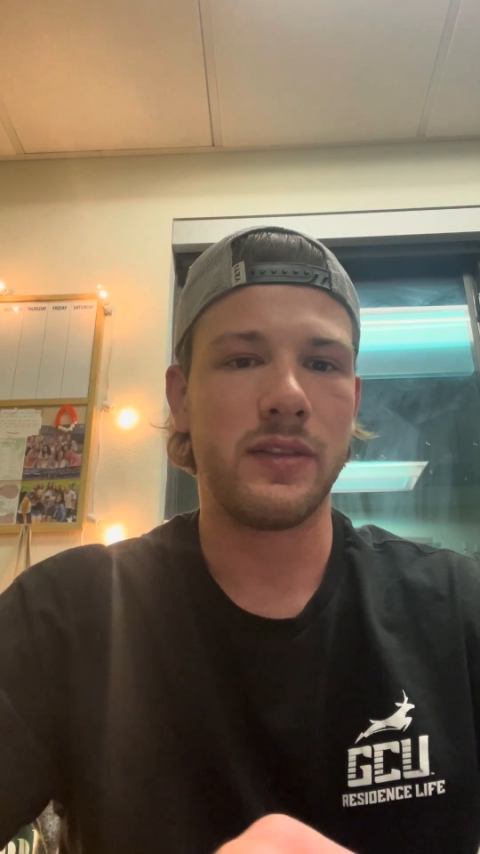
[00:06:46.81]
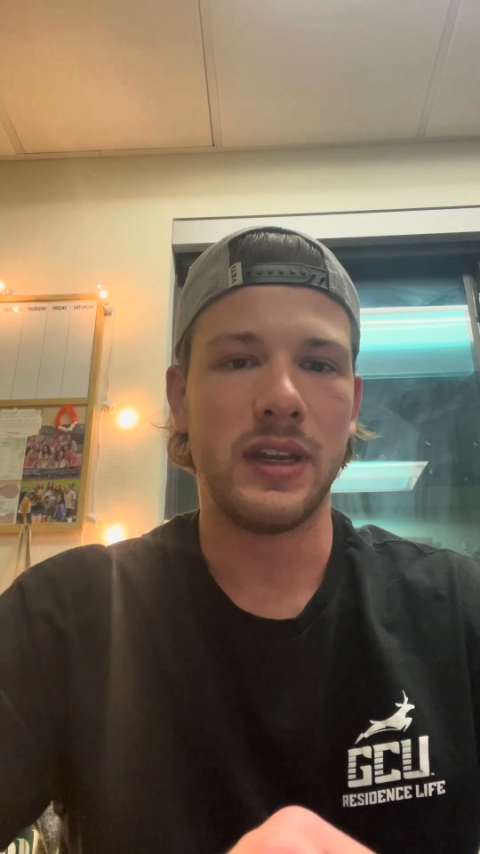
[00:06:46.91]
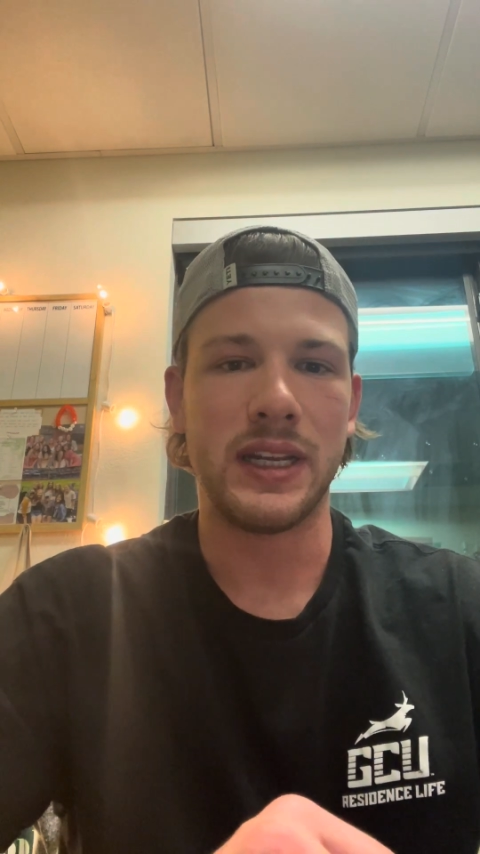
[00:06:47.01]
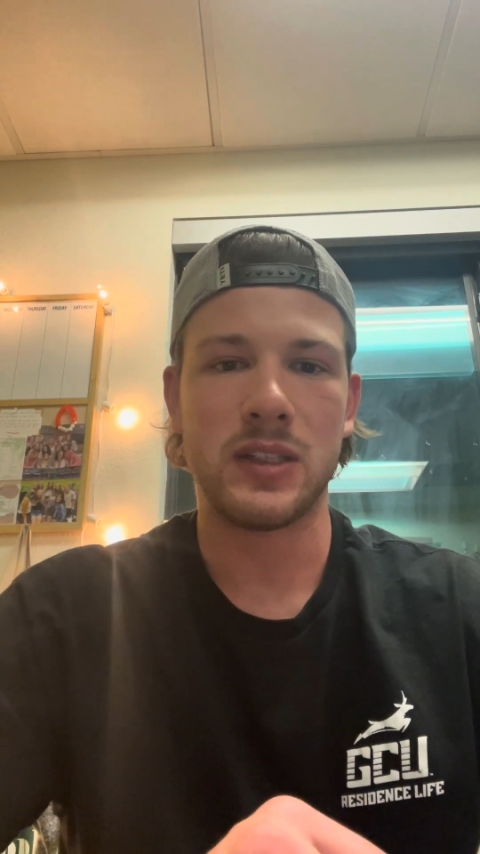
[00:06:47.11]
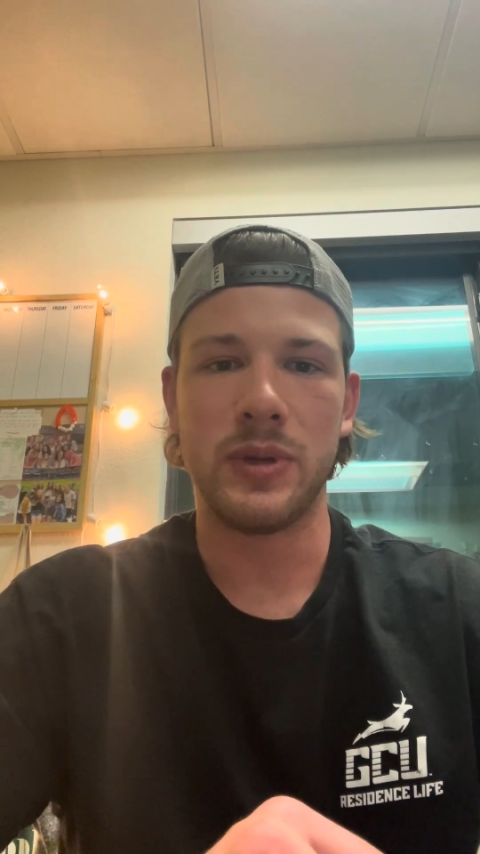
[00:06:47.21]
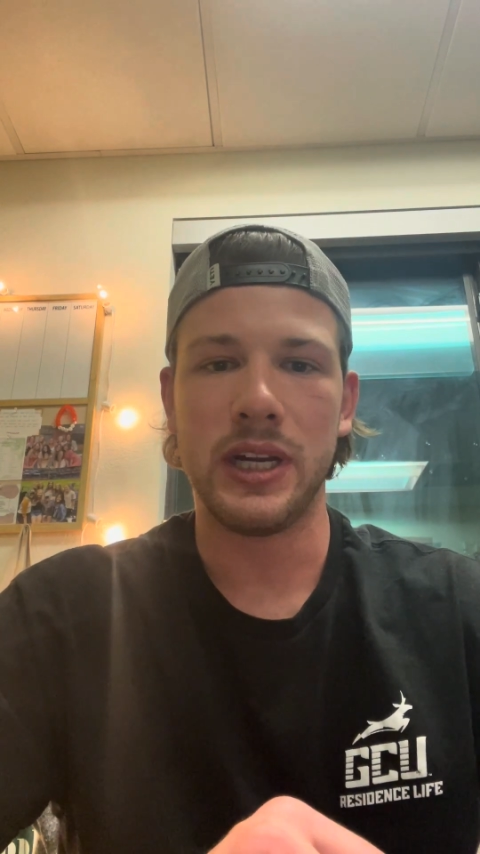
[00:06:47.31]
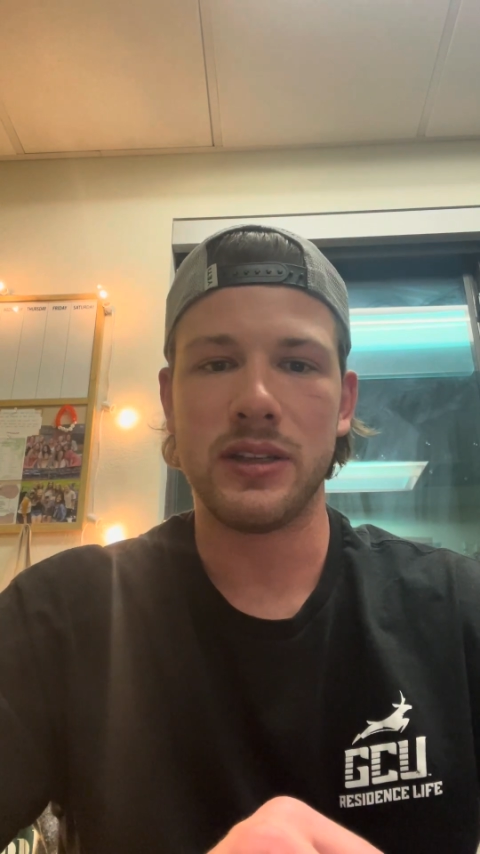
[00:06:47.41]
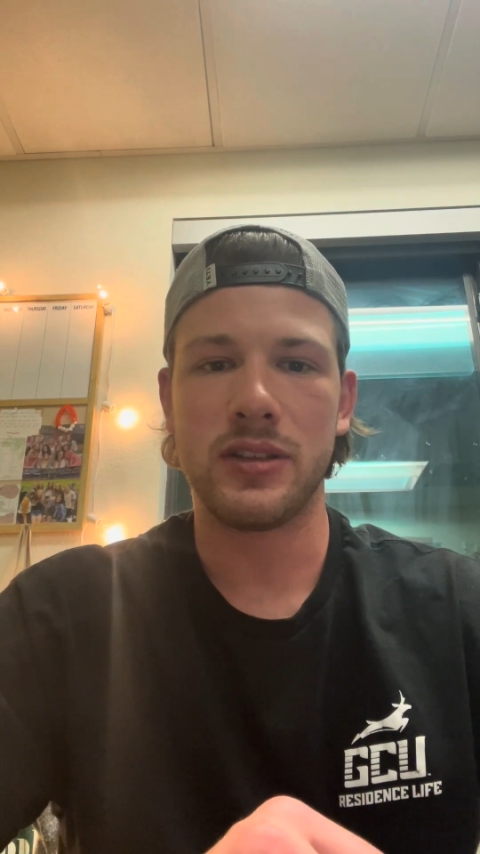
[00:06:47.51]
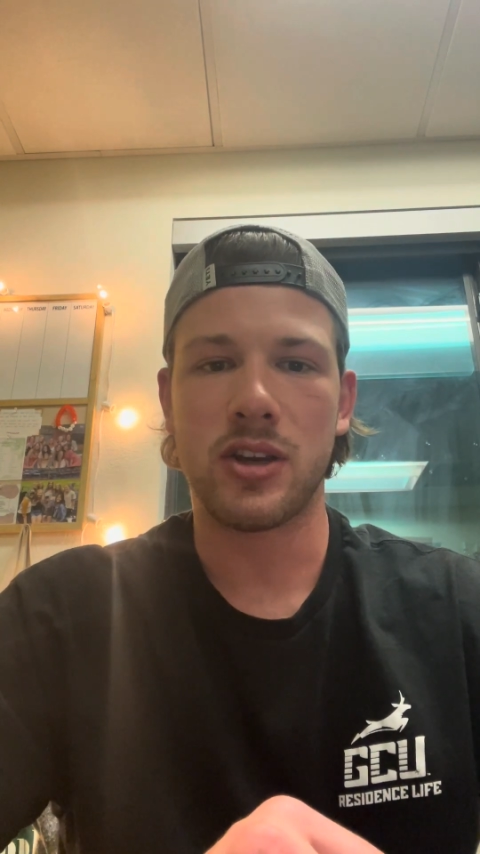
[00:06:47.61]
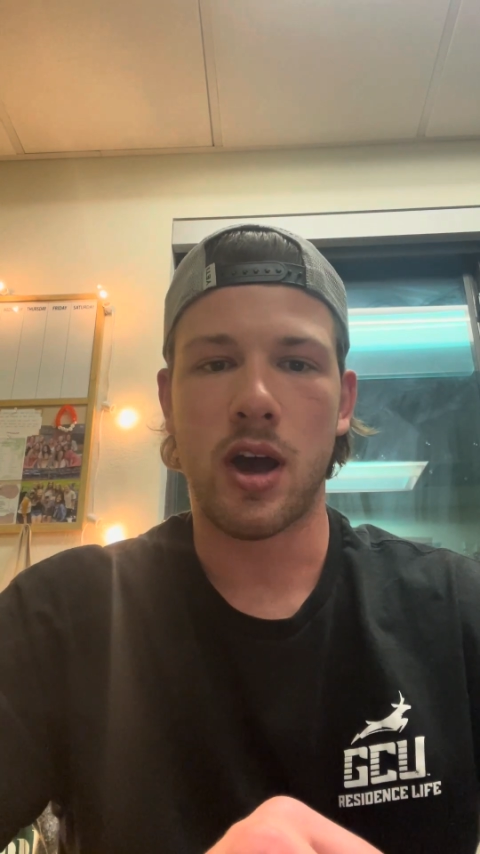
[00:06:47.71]
and experience
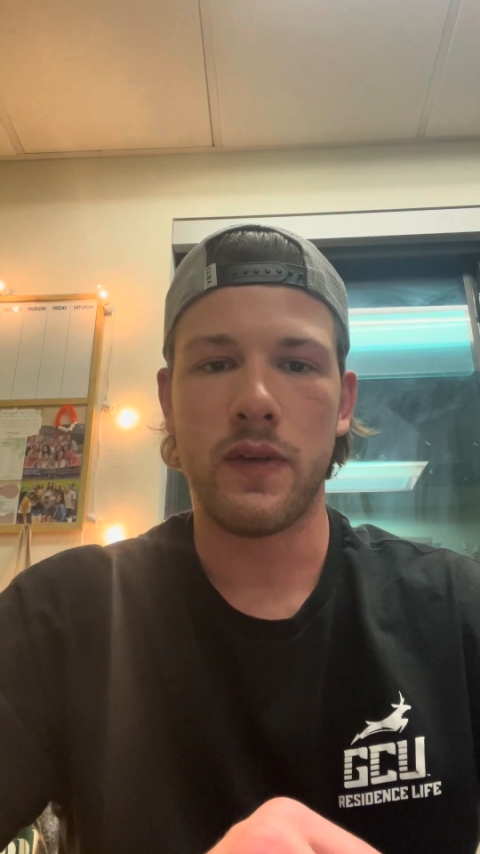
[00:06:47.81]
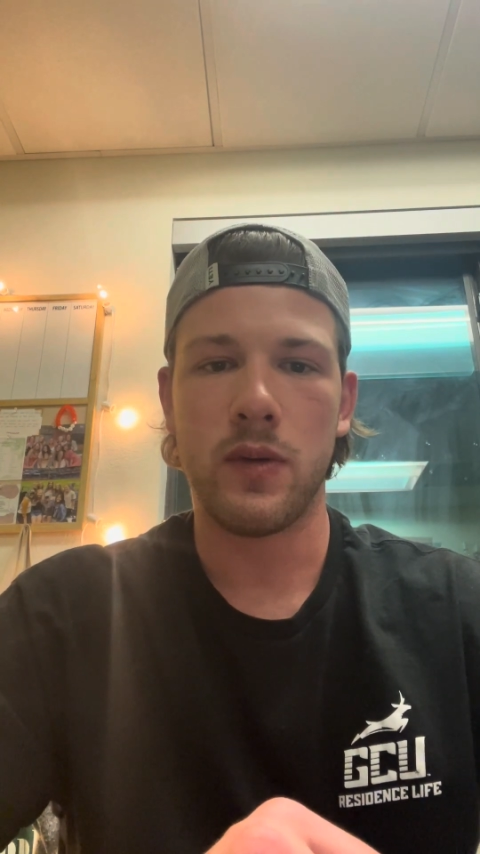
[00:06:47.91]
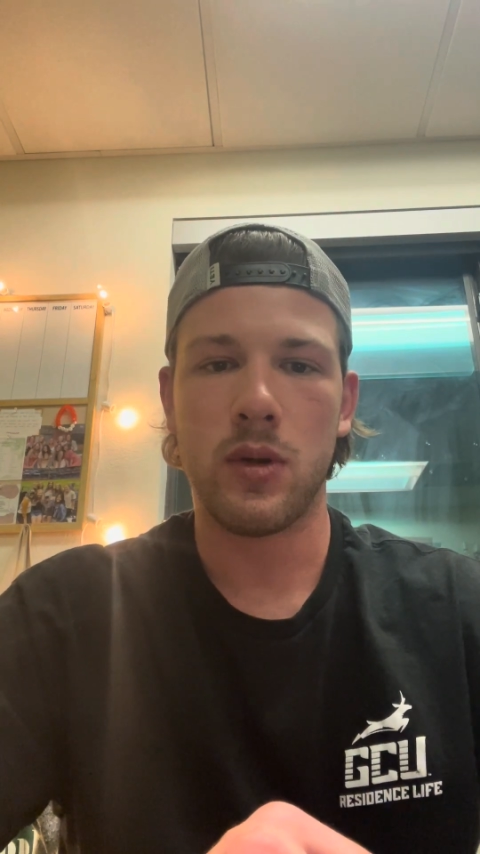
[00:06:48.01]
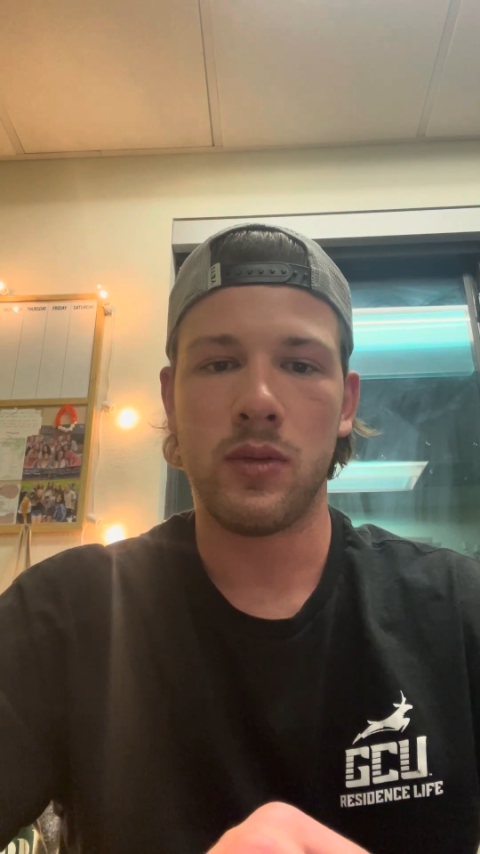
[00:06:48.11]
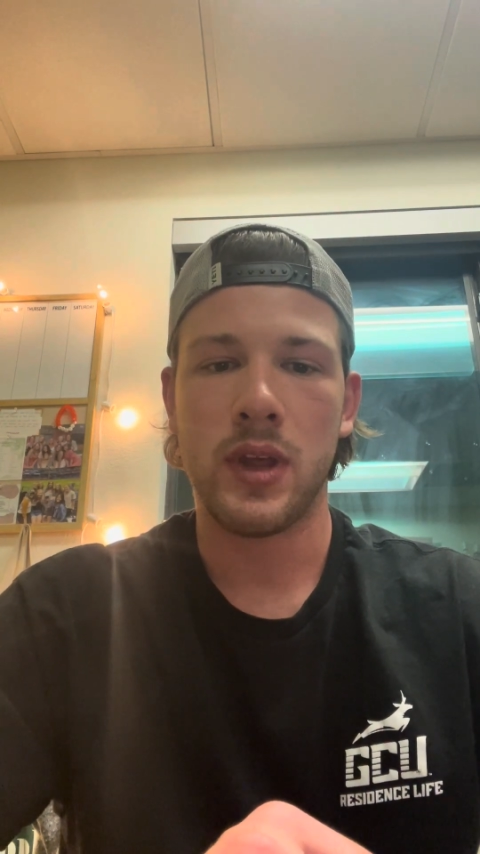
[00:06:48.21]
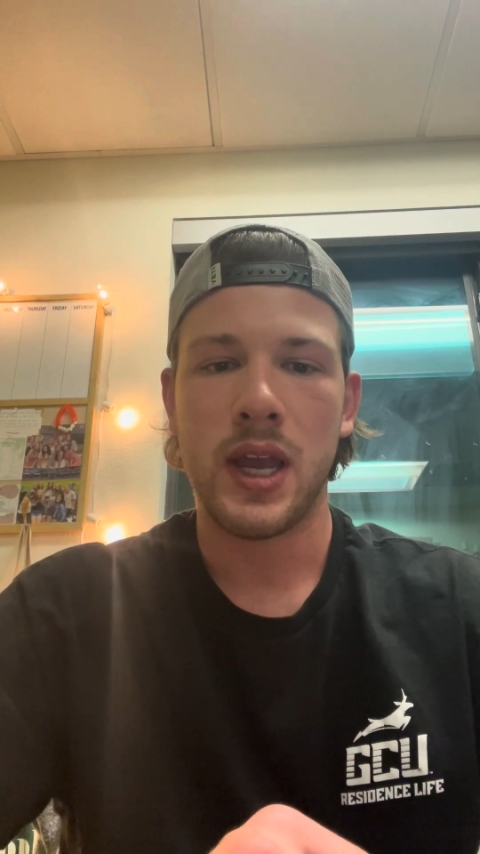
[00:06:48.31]
the coffee world.